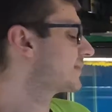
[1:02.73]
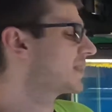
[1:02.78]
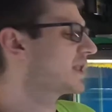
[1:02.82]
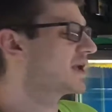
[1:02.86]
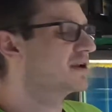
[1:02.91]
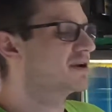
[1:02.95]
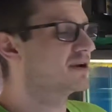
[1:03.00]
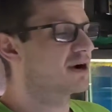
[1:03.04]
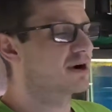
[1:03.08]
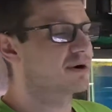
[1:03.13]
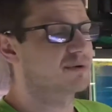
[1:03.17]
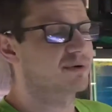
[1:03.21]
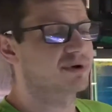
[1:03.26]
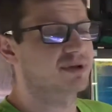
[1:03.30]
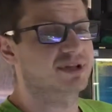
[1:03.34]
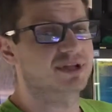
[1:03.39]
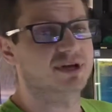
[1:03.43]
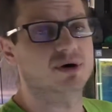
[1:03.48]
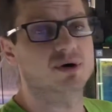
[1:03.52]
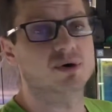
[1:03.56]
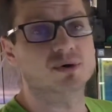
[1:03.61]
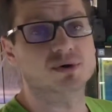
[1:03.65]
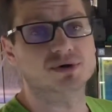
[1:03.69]
not really
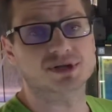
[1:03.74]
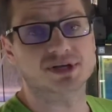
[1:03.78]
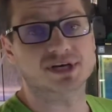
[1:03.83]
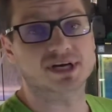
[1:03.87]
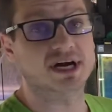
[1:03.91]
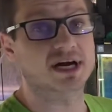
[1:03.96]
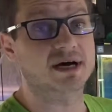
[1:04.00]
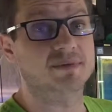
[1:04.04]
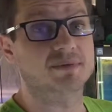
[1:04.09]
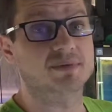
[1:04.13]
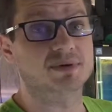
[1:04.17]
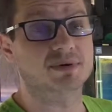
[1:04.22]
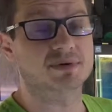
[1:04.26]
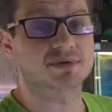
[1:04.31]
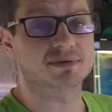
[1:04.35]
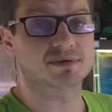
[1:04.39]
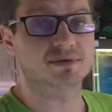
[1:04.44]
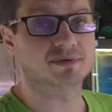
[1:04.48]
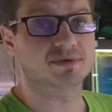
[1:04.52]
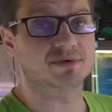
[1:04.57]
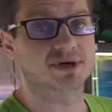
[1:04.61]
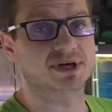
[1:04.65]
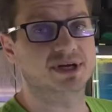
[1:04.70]
holding up
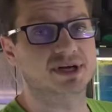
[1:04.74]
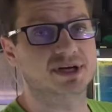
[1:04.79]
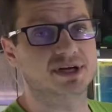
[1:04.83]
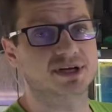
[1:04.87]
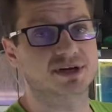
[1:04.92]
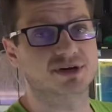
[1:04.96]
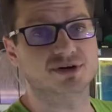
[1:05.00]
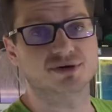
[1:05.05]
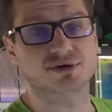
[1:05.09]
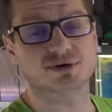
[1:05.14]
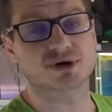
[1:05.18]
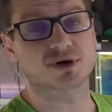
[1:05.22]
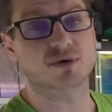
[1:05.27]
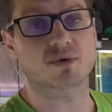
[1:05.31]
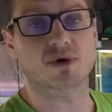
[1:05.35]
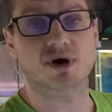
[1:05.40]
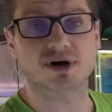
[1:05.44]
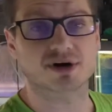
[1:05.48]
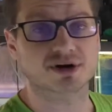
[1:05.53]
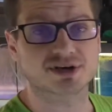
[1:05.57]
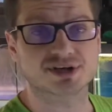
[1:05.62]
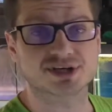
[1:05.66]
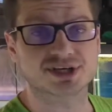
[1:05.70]
when you're doing a
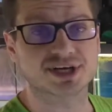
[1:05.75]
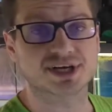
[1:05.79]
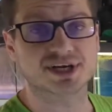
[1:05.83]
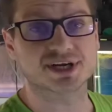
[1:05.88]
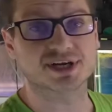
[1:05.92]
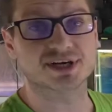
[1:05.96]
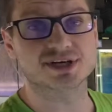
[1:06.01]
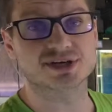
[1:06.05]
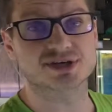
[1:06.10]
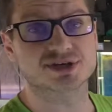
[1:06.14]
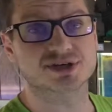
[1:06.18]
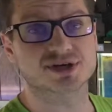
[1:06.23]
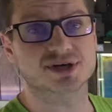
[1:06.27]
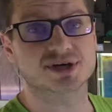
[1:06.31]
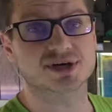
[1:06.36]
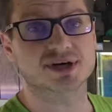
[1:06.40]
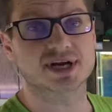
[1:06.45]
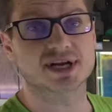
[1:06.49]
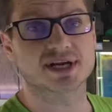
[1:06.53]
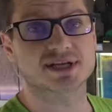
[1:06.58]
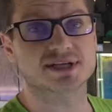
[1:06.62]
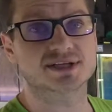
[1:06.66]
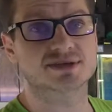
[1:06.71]
water change or
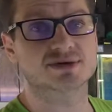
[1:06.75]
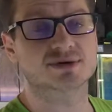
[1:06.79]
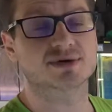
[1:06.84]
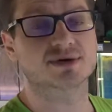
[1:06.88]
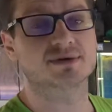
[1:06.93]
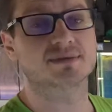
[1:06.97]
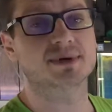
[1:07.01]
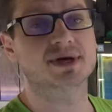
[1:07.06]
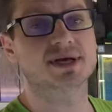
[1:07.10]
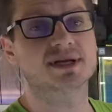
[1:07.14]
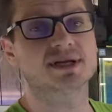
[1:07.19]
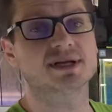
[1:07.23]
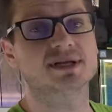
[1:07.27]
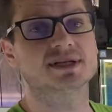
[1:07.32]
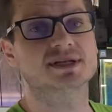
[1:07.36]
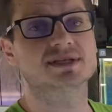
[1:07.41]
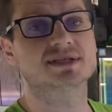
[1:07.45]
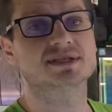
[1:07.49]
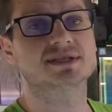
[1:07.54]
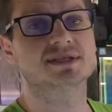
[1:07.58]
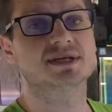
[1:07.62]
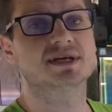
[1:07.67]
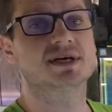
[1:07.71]
any sort of
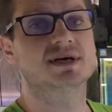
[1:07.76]
maintenance,